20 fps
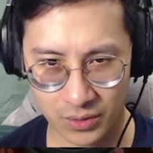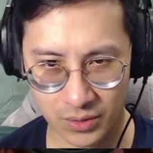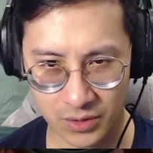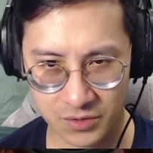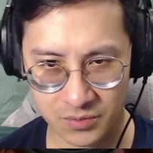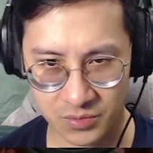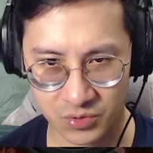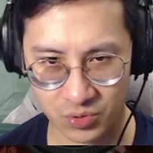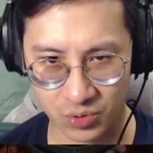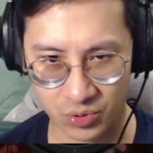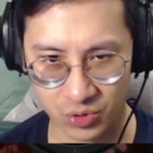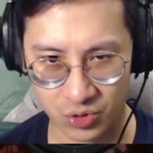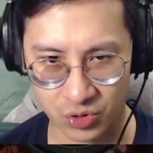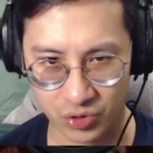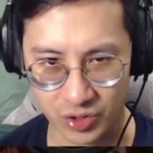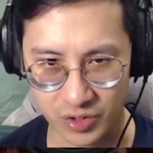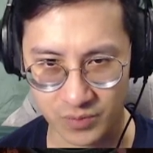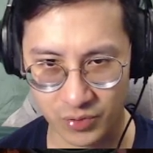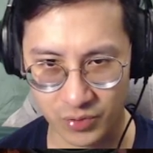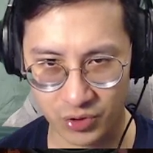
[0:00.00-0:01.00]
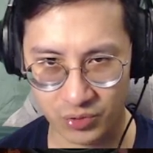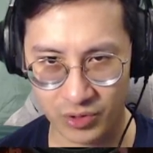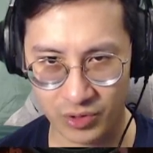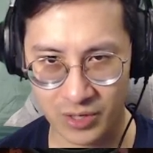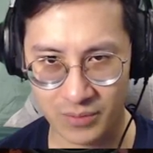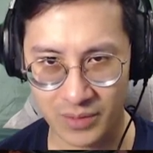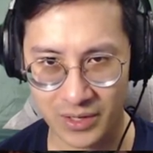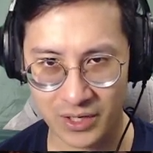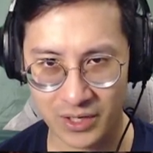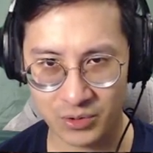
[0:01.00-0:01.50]
customers order drinks. Pour the
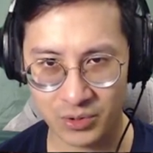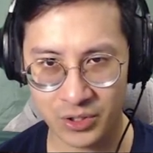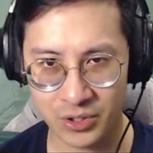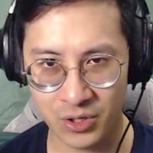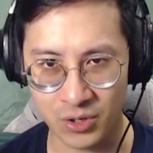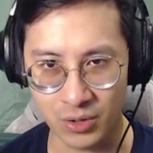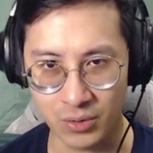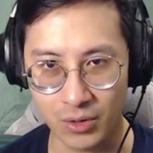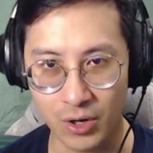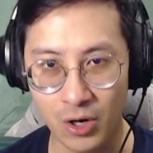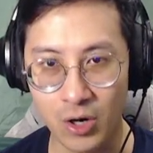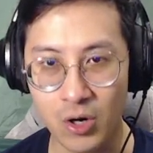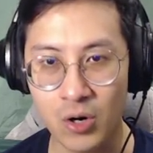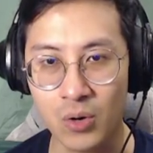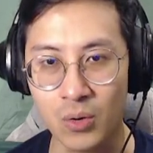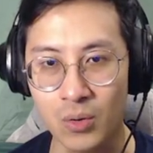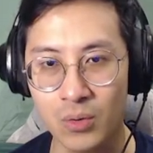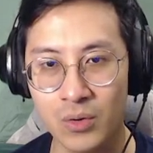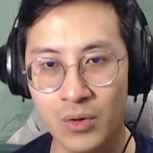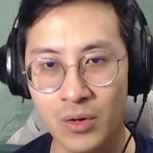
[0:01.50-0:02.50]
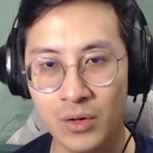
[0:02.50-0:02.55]
right amount. How do I know? Oh.